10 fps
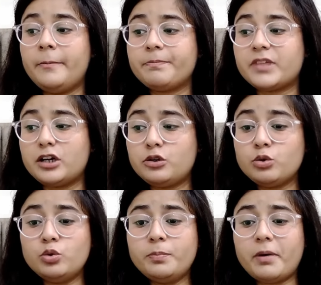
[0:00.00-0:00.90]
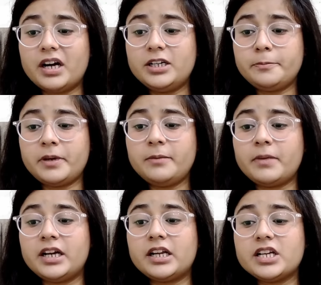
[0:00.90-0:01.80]
The 2-part
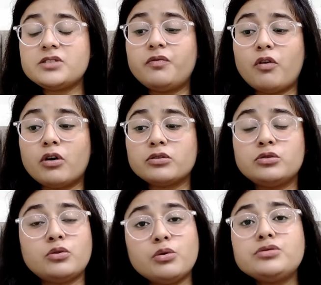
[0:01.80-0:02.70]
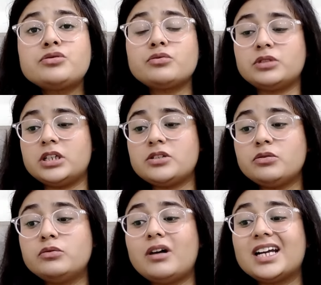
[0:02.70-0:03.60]
payment is for those students
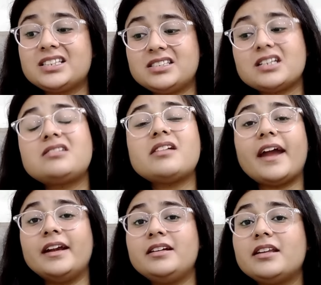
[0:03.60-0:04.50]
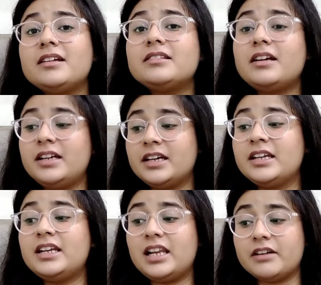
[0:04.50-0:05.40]
who are just entering the
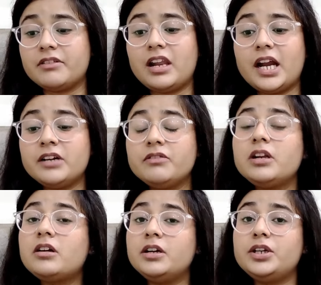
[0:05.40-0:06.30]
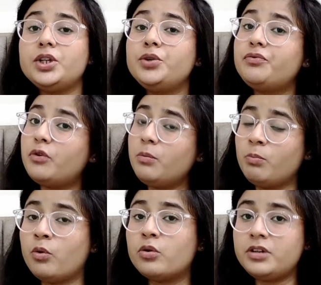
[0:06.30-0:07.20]
degree level and will continue for
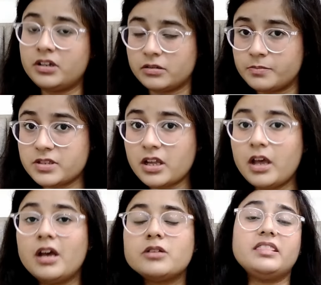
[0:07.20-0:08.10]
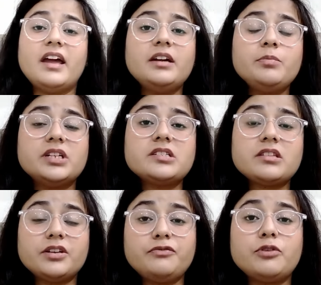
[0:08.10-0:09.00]
more terms. That
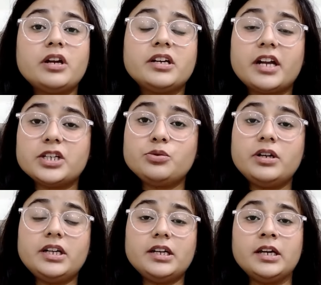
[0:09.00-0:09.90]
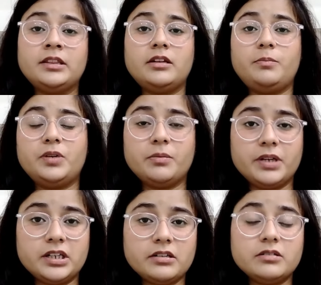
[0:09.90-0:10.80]
means if you are graduating in the
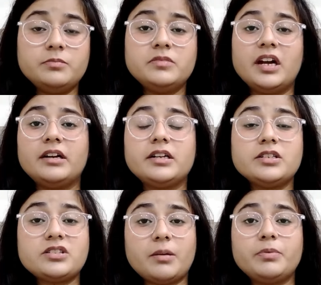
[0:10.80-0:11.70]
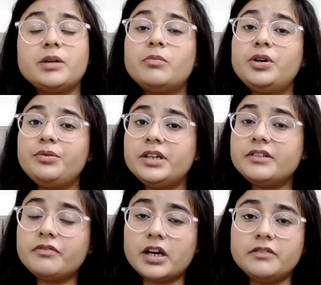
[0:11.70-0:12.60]
upcoming term, that is September
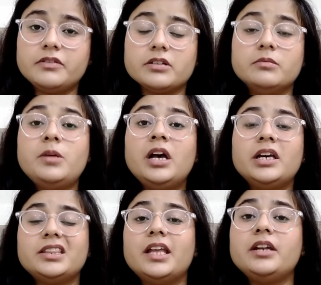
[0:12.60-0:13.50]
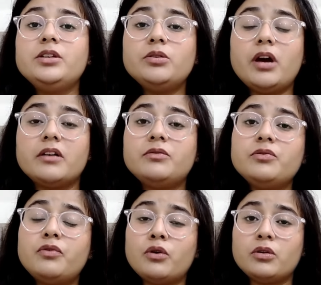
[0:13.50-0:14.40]
25 term, then you have
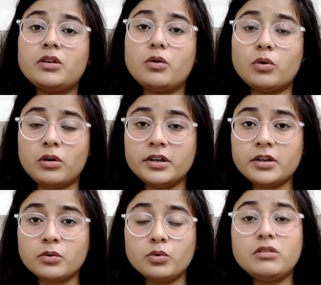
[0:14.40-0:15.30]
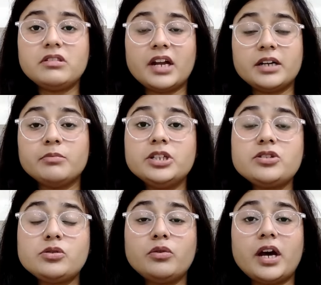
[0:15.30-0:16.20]
to follow the older rule. That
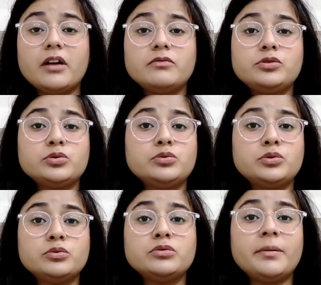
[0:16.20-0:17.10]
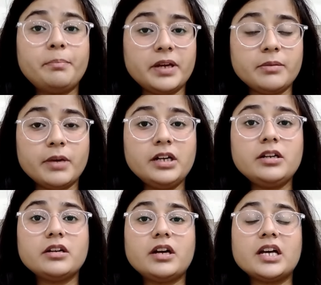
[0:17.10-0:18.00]
means you have to do the
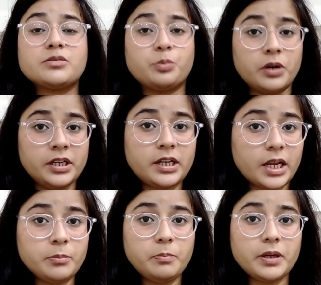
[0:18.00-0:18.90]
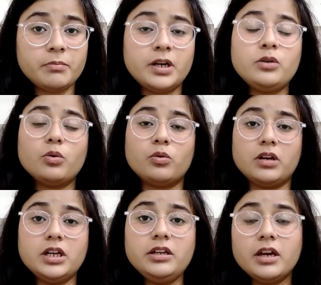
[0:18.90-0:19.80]
payment as one-time payment
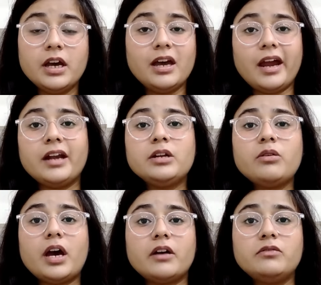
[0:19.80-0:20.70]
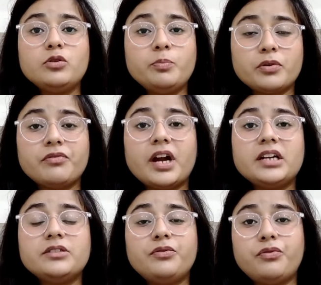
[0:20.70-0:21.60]
only, and you have to
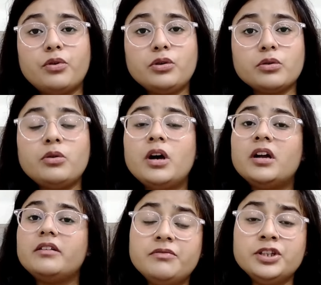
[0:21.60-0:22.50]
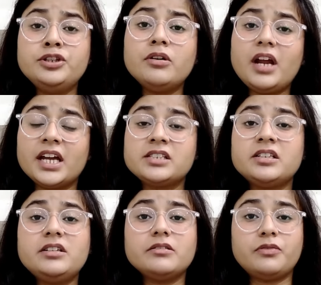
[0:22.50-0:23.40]
provide the photo with your
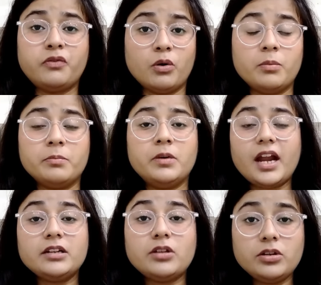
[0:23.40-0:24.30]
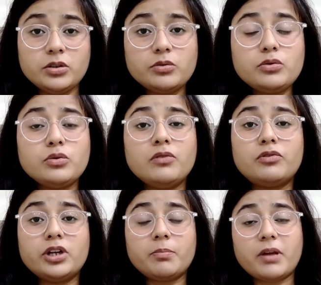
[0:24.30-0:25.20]
exit form. And the new rule
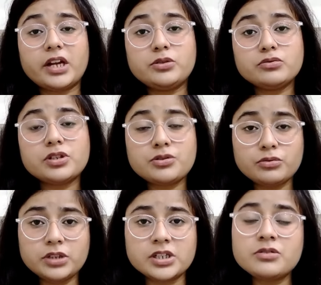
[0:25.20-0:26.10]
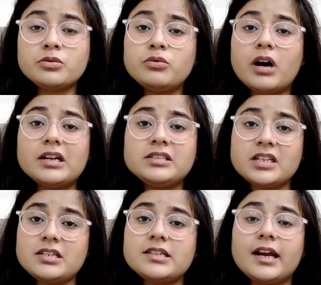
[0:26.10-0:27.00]
would apply to the students who are
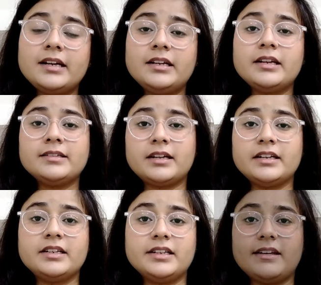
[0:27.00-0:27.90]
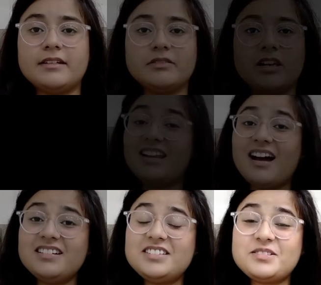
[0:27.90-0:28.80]
just entering the degree level.
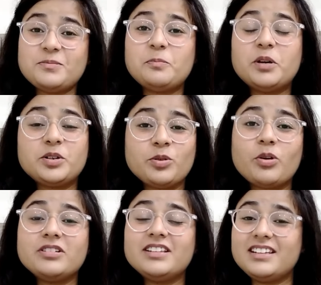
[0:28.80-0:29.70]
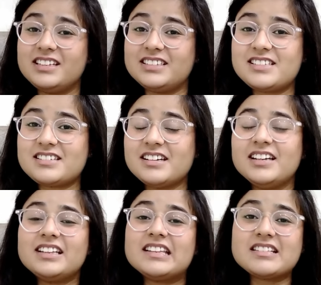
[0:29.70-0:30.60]
Last but not the least,
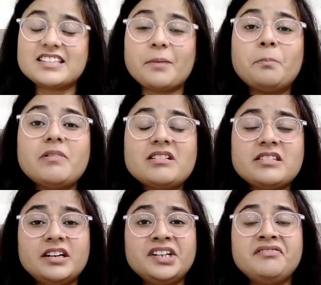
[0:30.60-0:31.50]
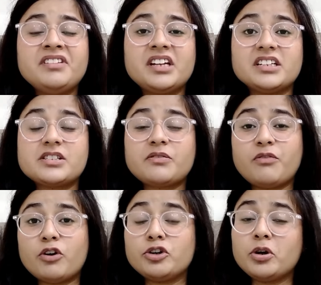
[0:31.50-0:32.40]
the sample certificates
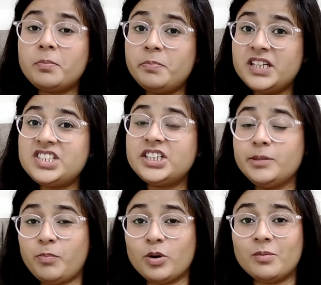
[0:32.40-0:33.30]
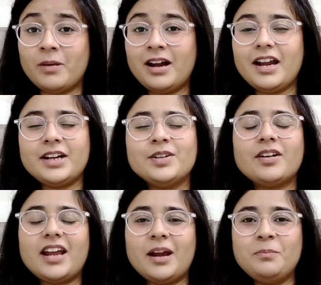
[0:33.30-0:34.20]
for your PG diploma and your
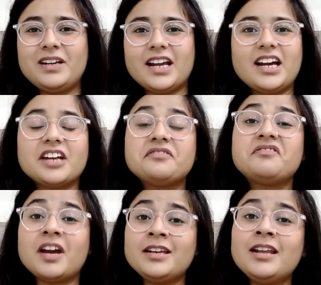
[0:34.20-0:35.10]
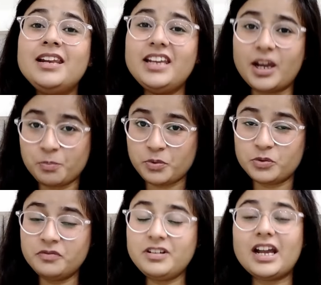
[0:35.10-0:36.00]
MTech are finally
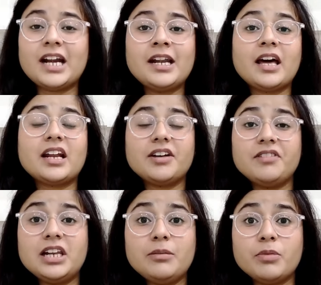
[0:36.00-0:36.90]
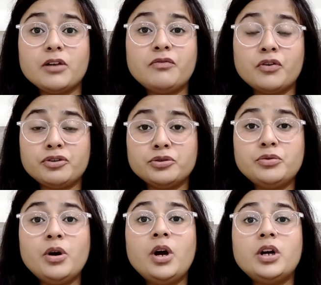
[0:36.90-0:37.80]
approved and are available for you